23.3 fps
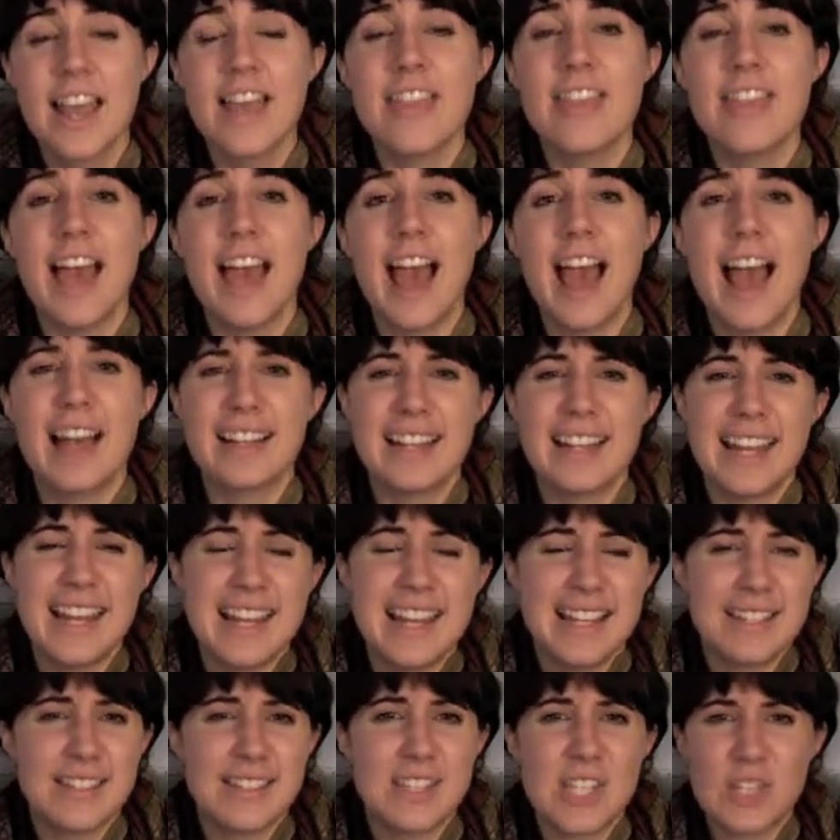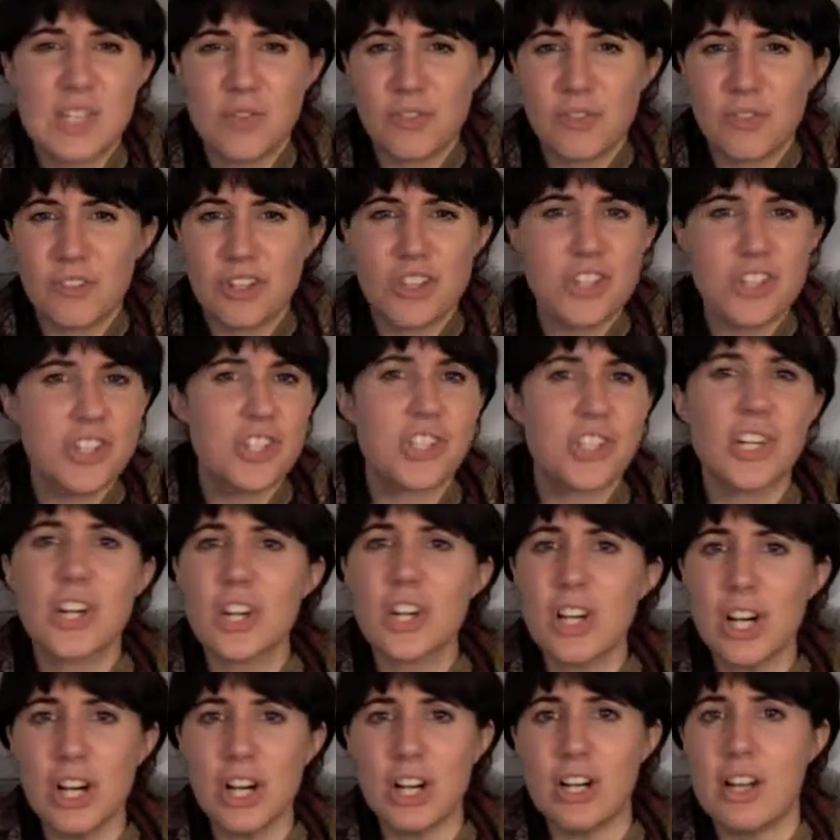that Kansas for
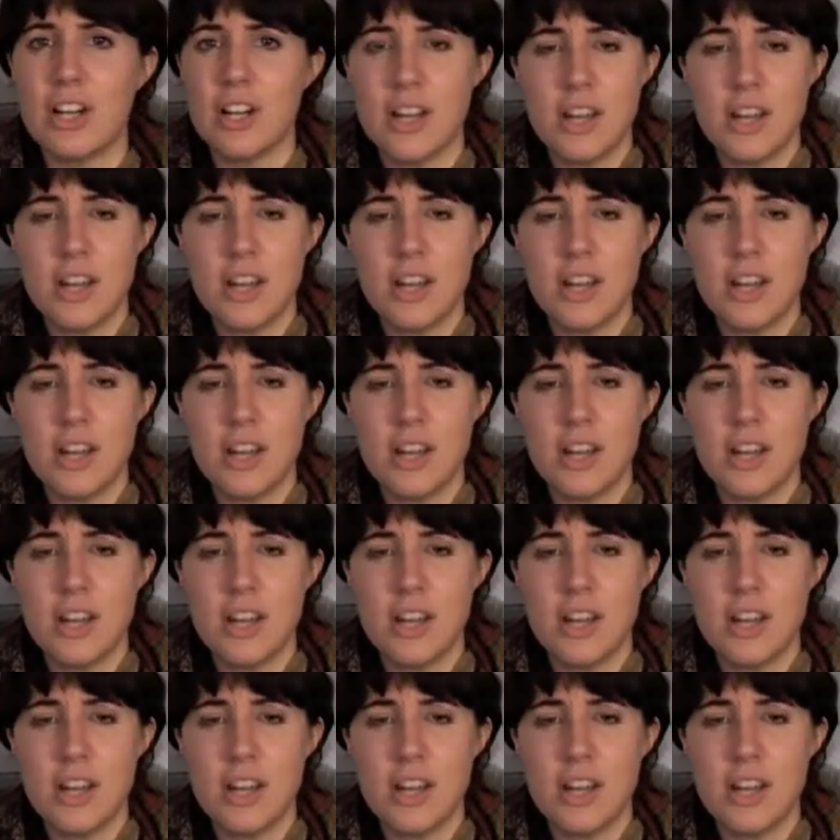sure